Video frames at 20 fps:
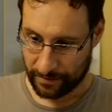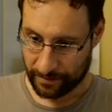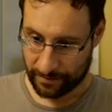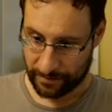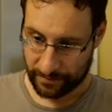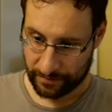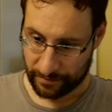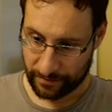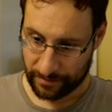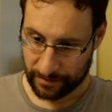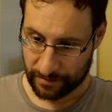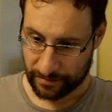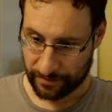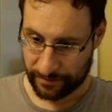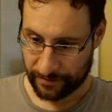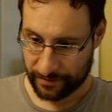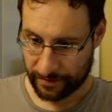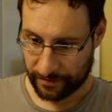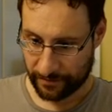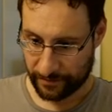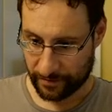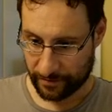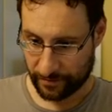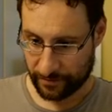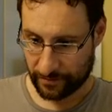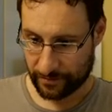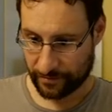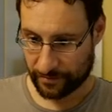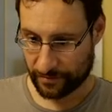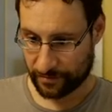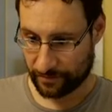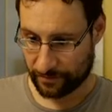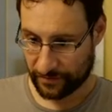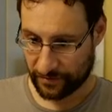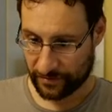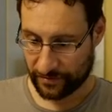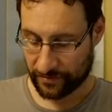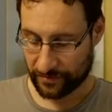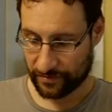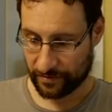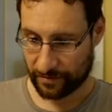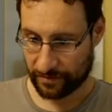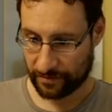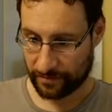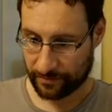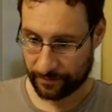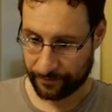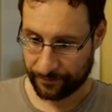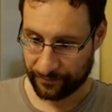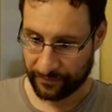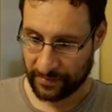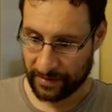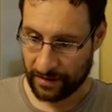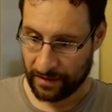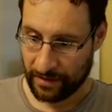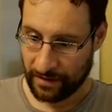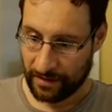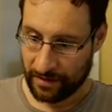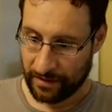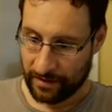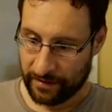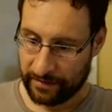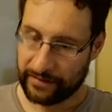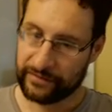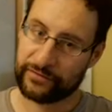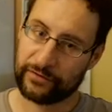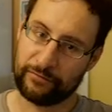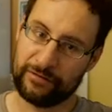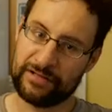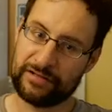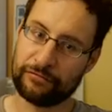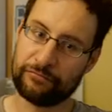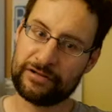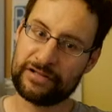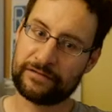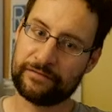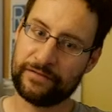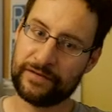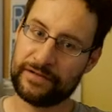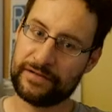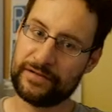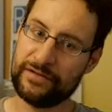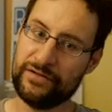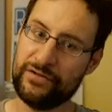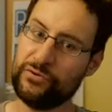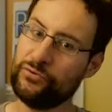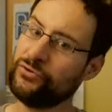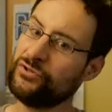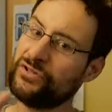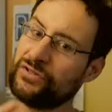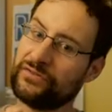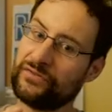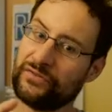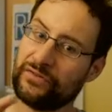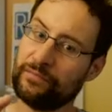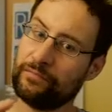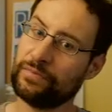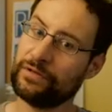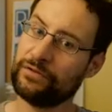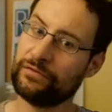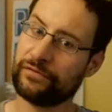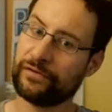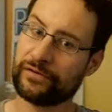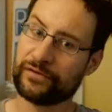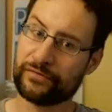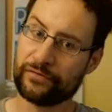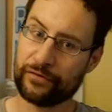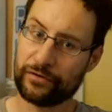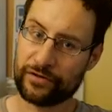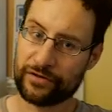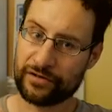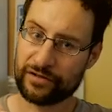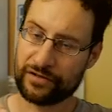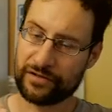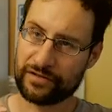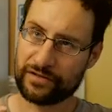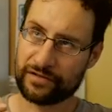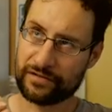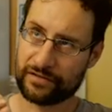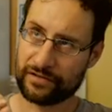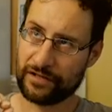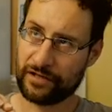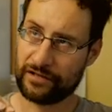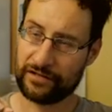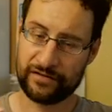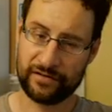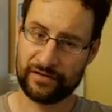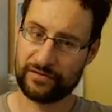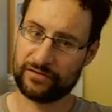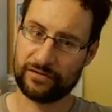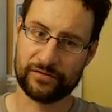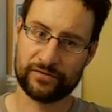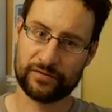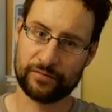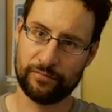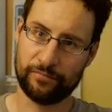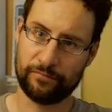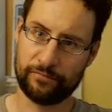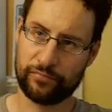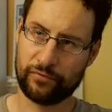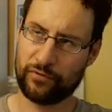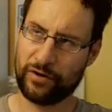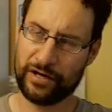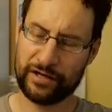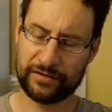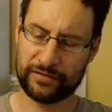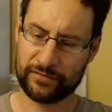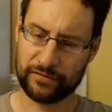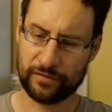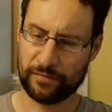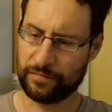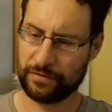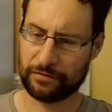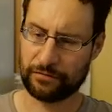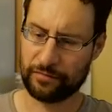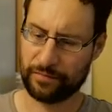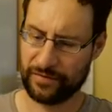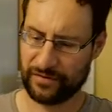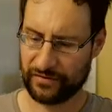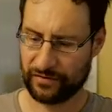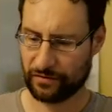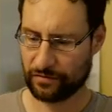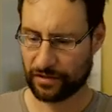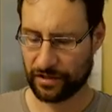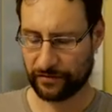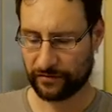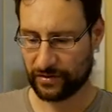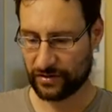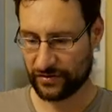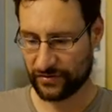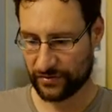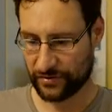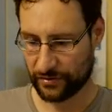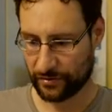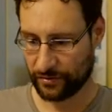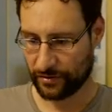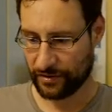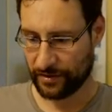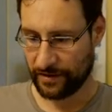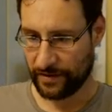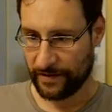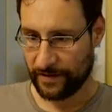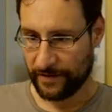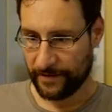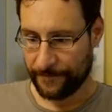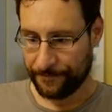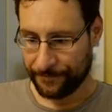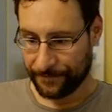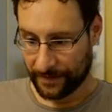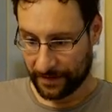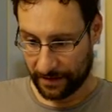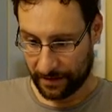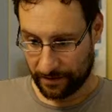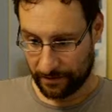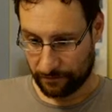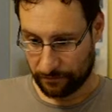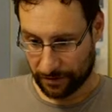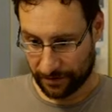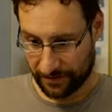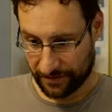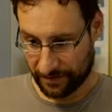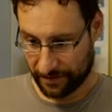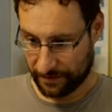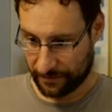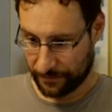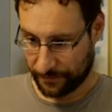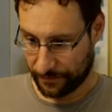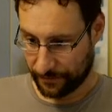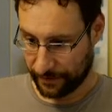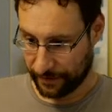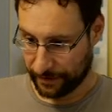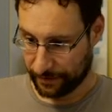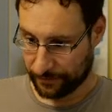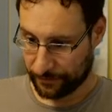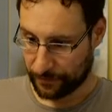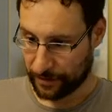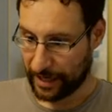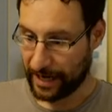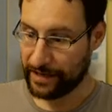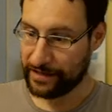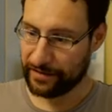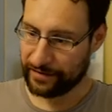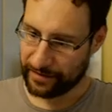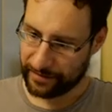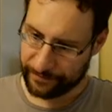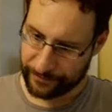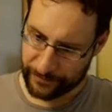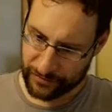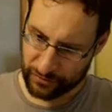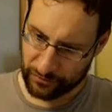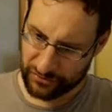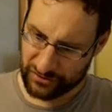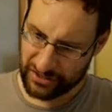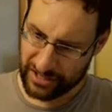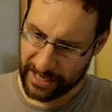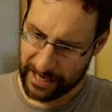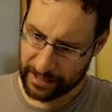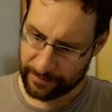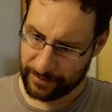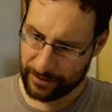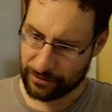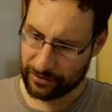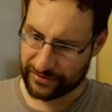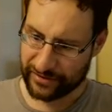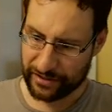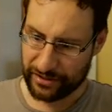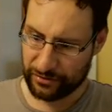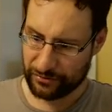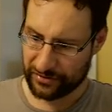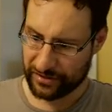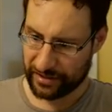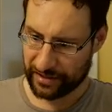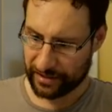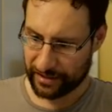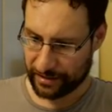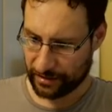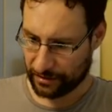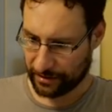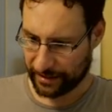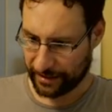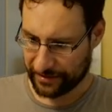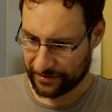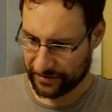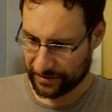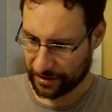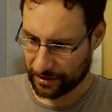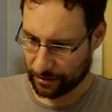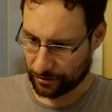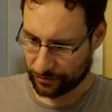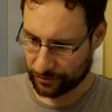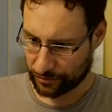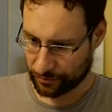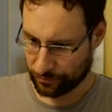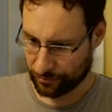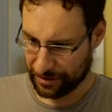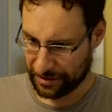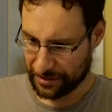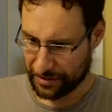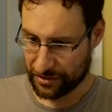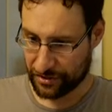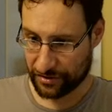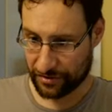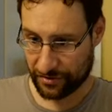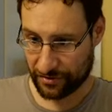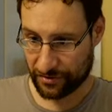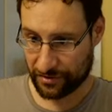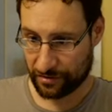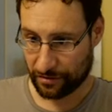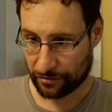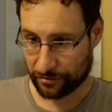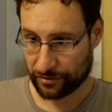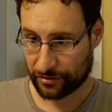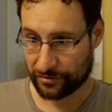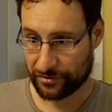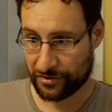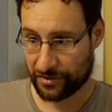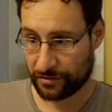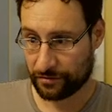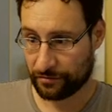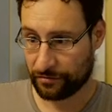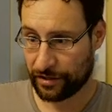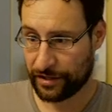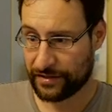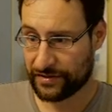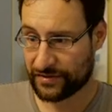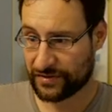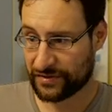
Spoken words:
theoretically saves that not sure this there's always a risk with new GCC Binutils versions that there's also breaks for PowerPC or whatever. So and what did fail for? I've chosen egg because I knew that I think auto generates,